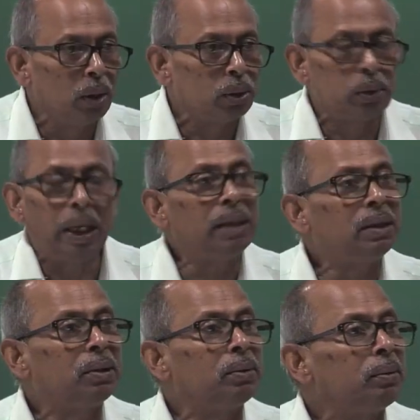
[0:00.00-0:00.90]
So
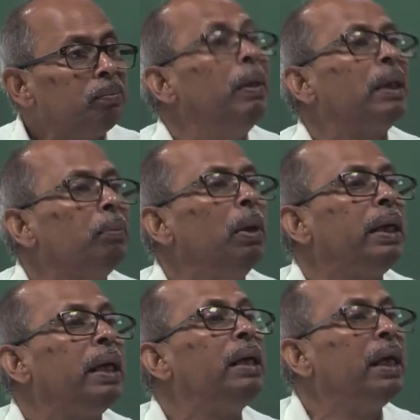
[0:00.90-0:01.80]
that's
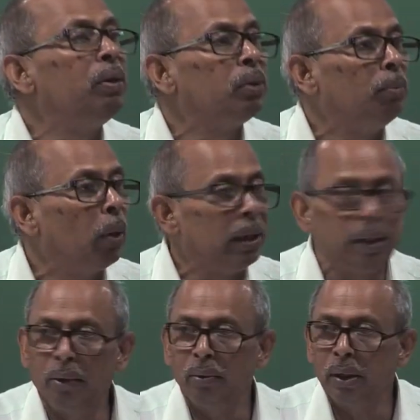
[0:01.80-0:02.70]
metabolic heat gain to the body.
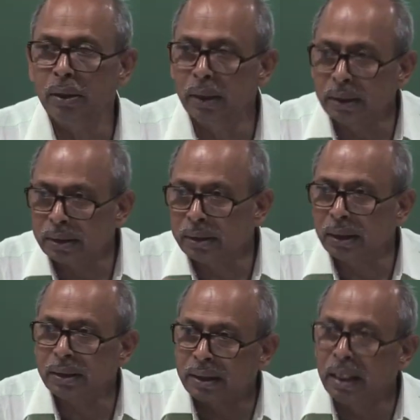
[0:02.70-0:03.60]
Now
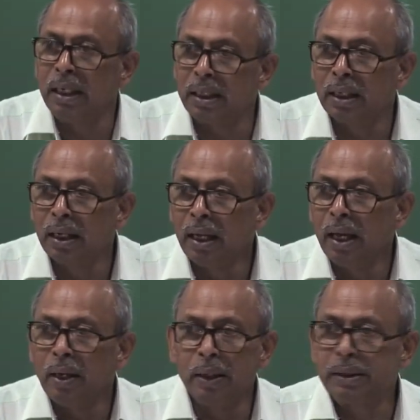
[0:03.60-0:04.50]
this heat
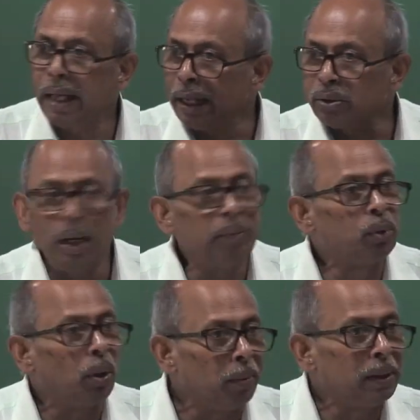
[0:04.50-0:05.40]
is actually
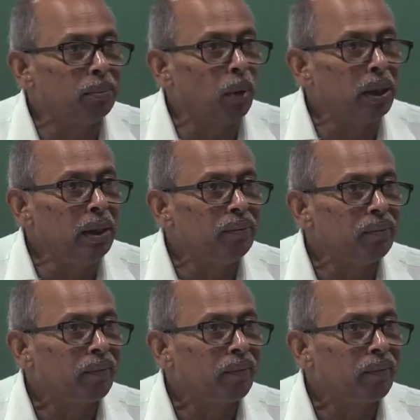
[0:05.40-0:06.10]
absorbed by the body.